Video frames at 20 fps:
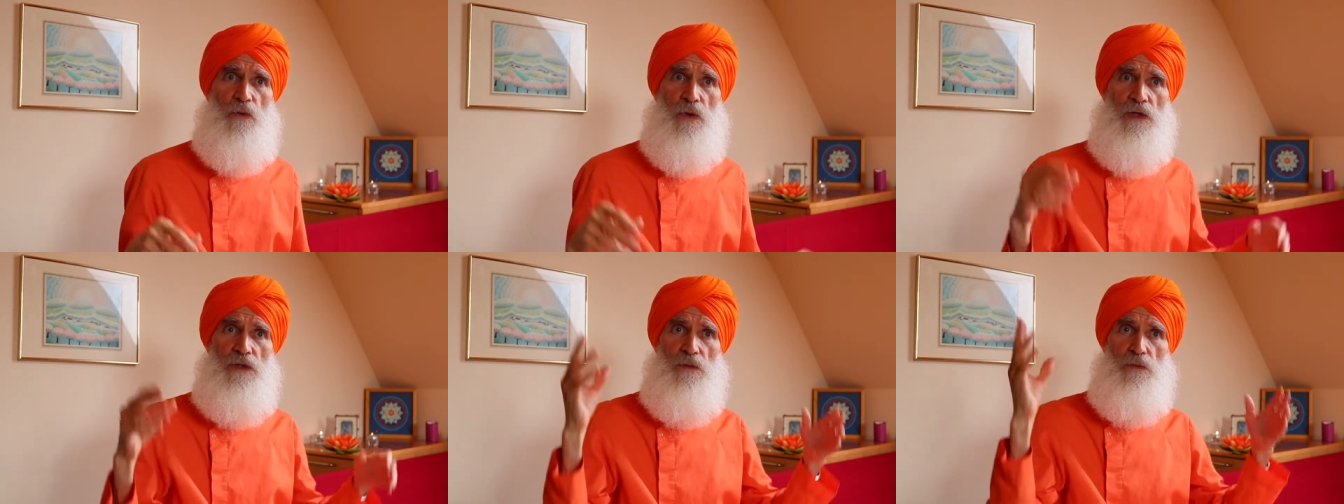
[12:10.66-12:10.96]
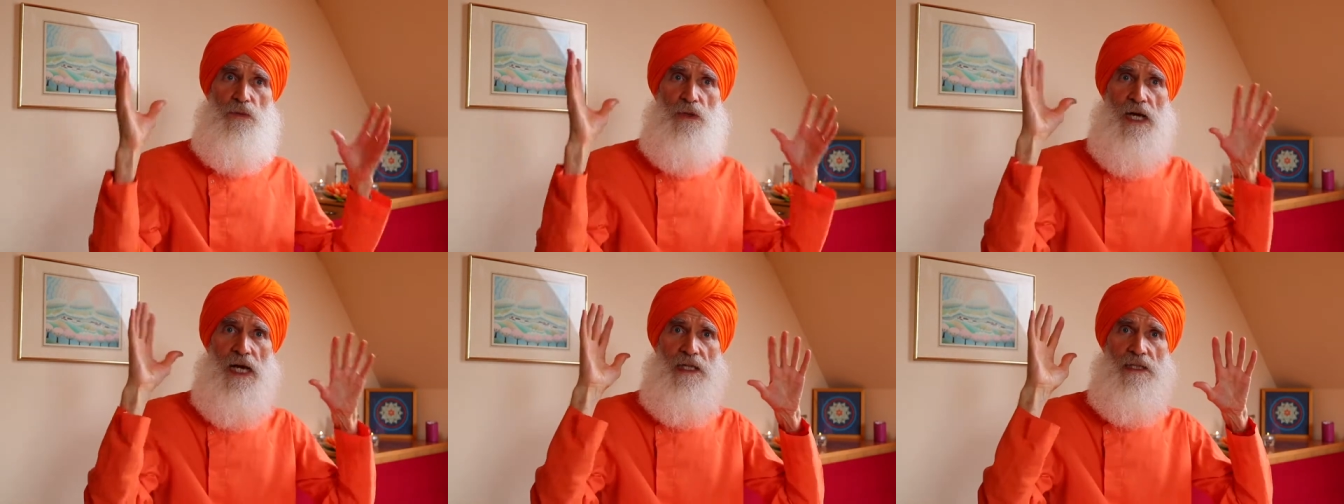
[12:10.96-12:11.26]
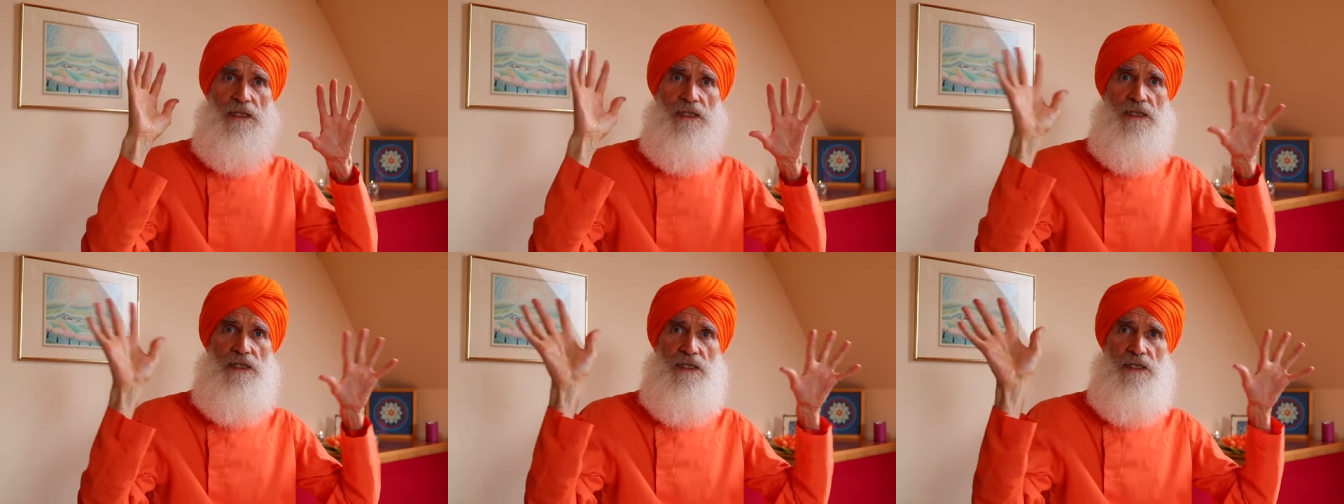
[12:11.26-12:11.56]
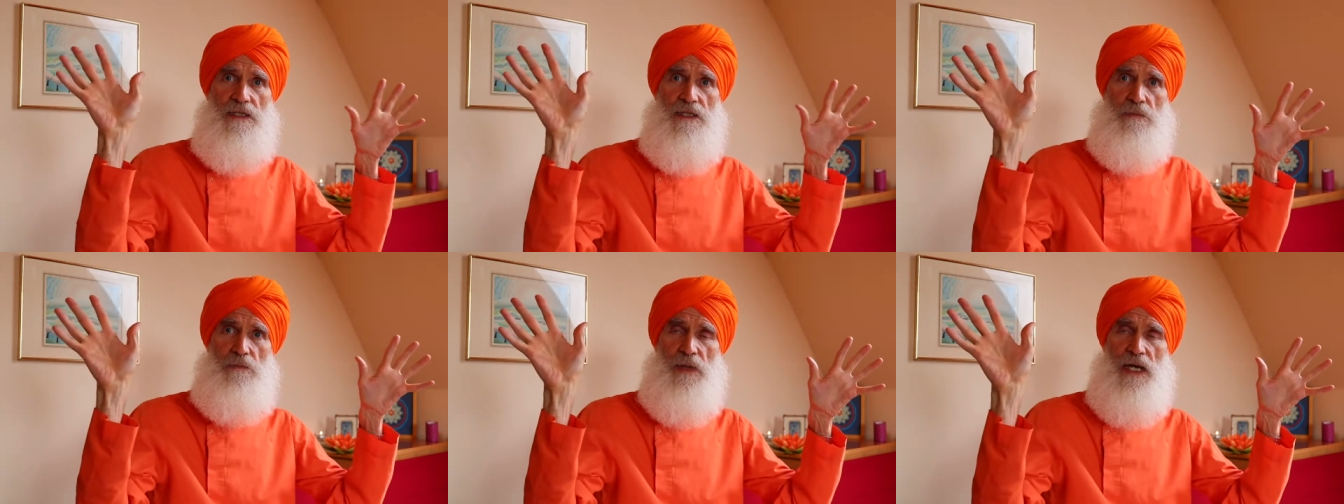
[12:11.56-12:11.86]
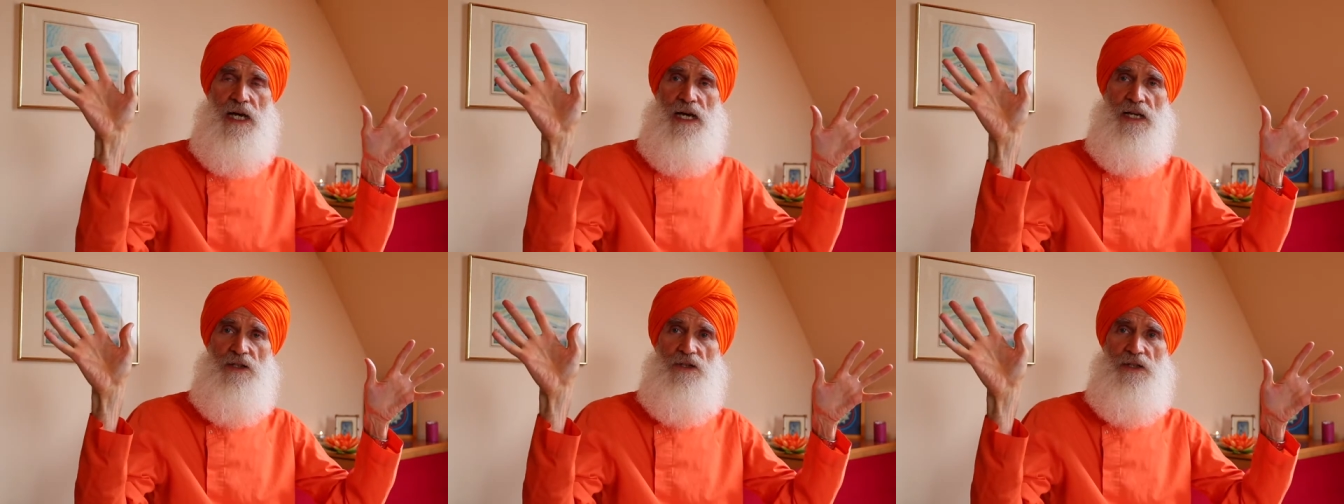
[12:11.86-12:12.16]
when you practice this,
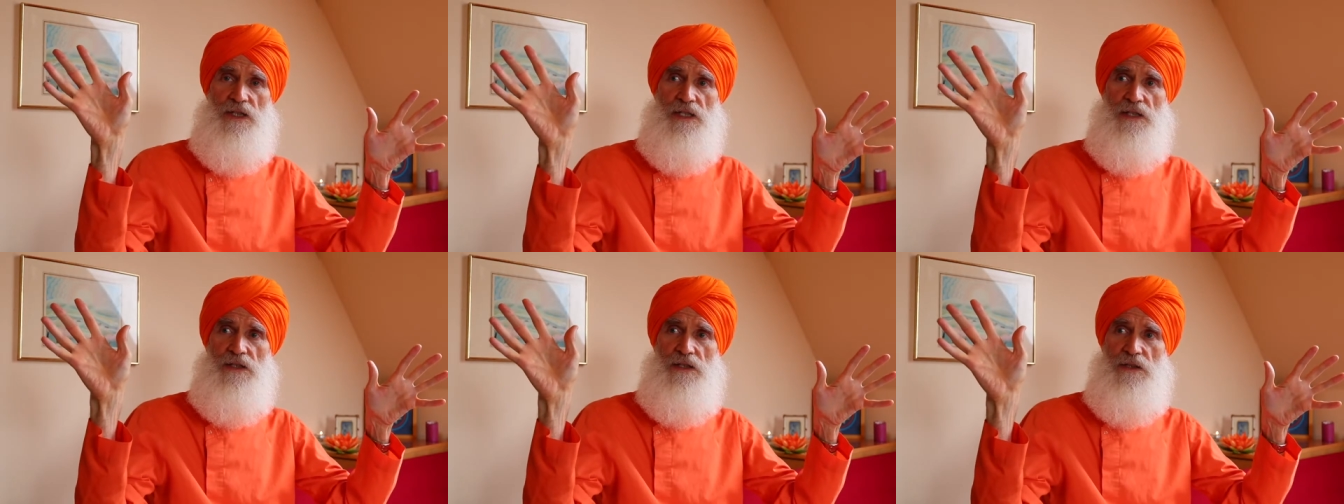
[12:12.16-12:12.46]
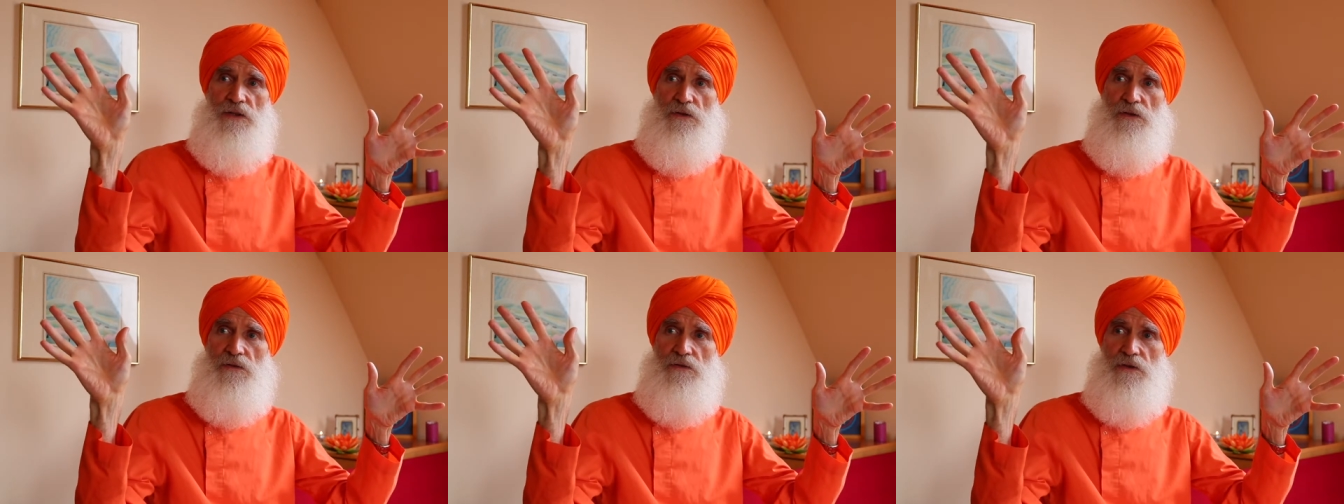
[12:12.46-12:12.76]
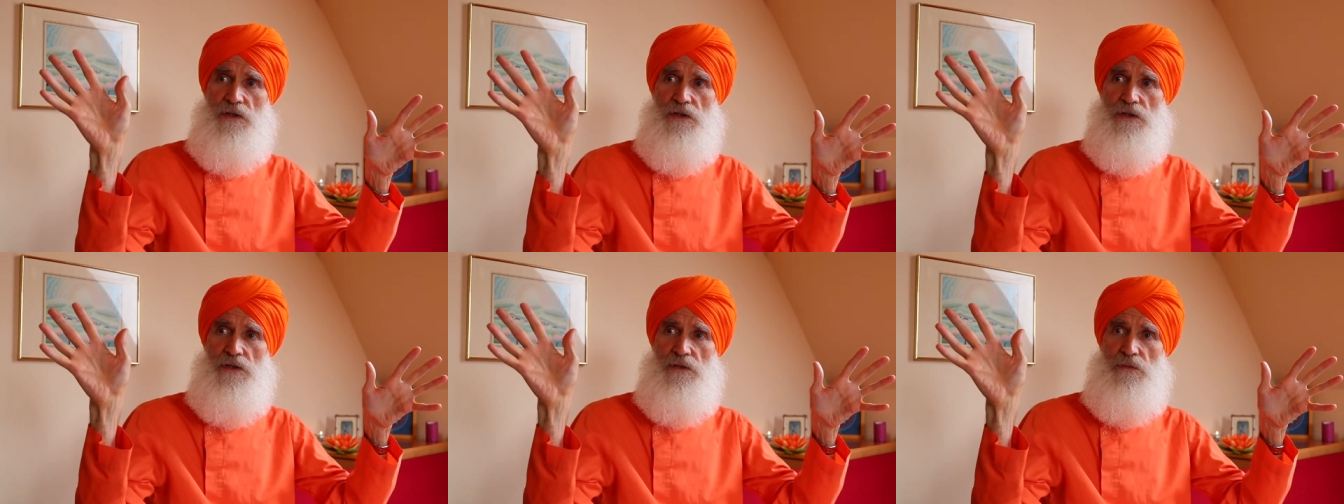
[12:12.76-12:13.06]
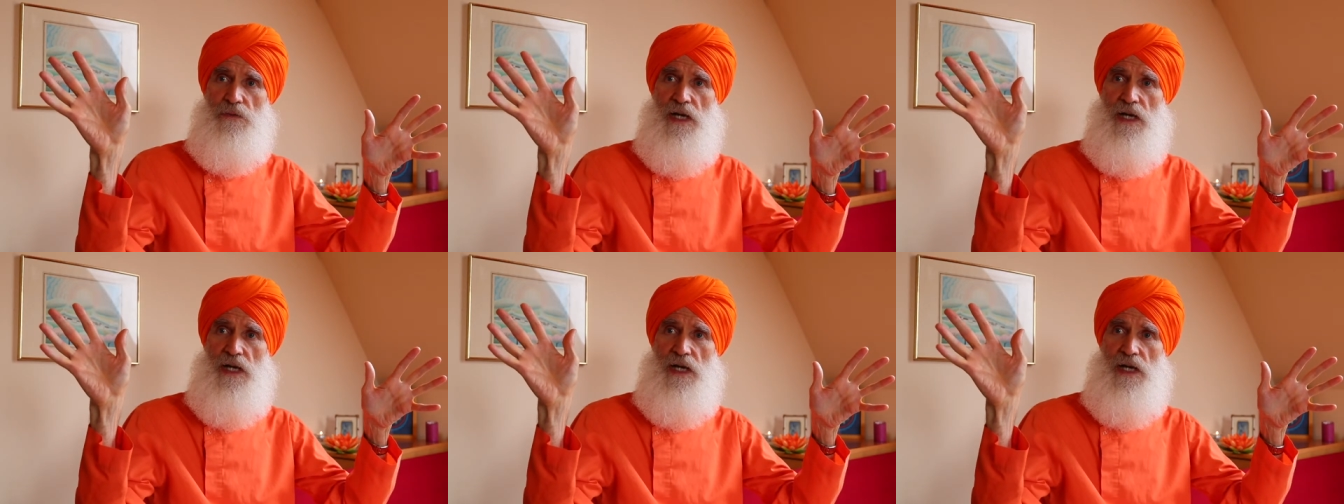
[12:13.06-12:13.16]
imagining the universe